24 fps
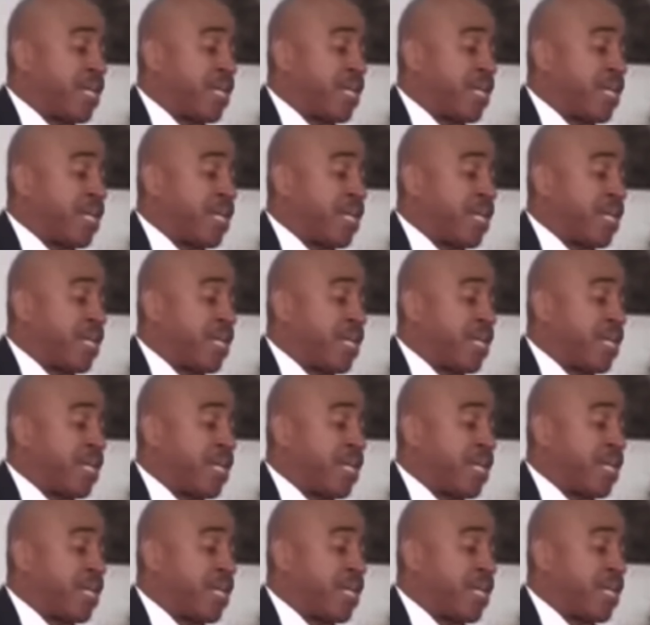
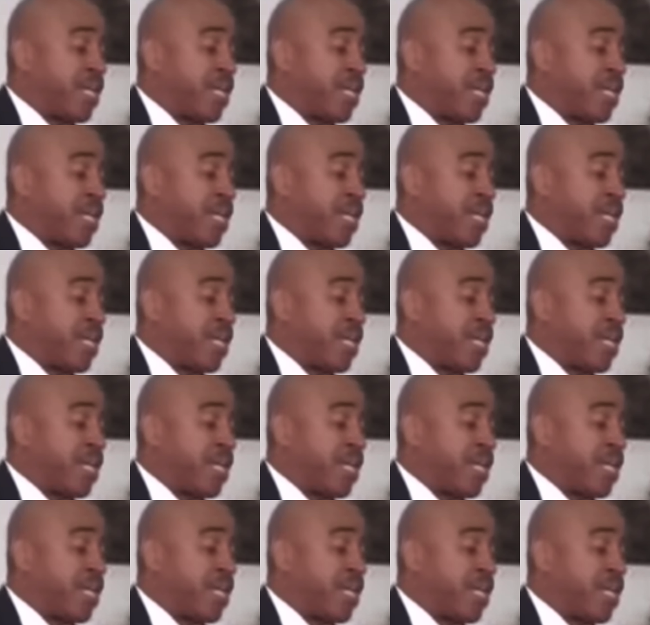
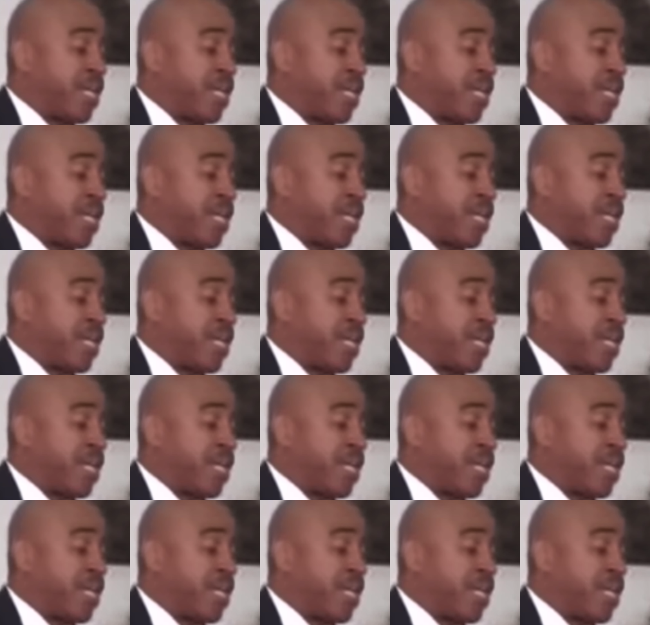
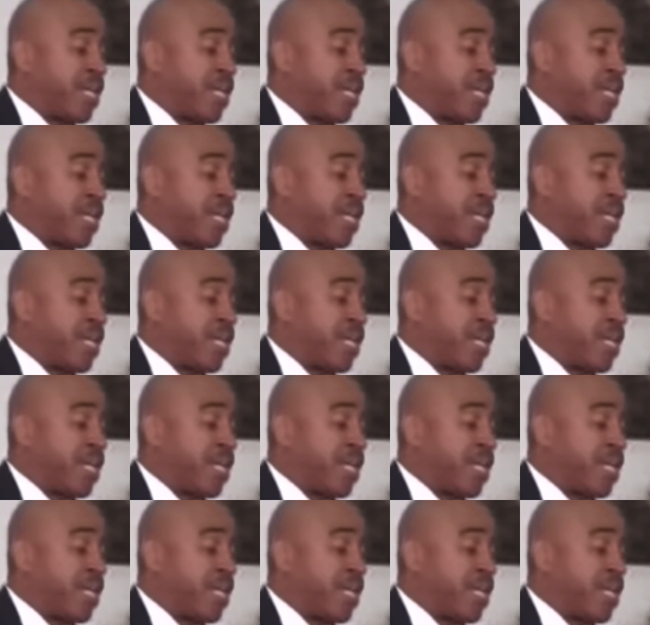
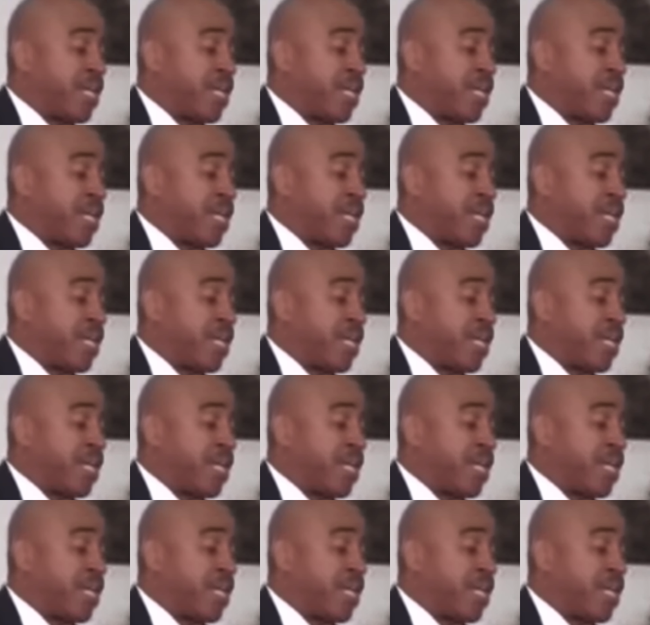
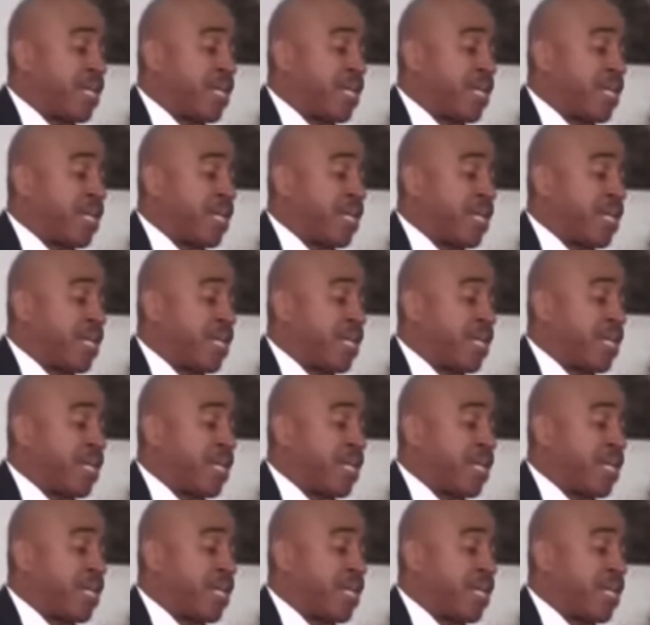
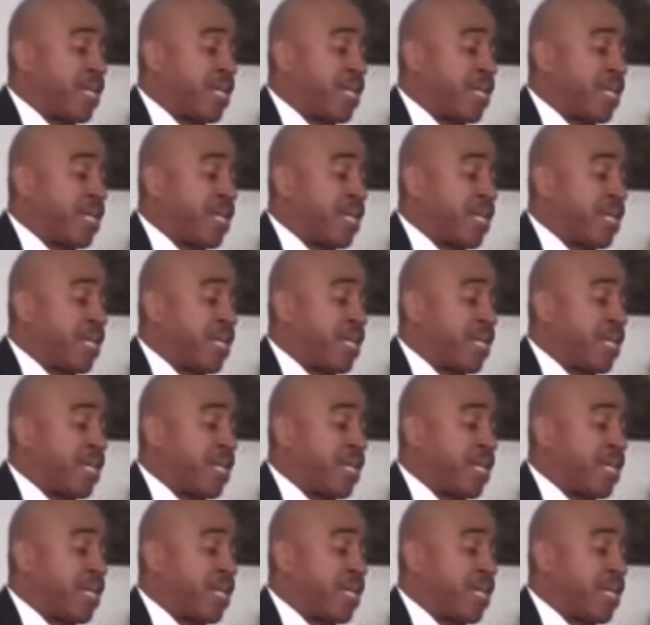No words are spoken by the person on screen.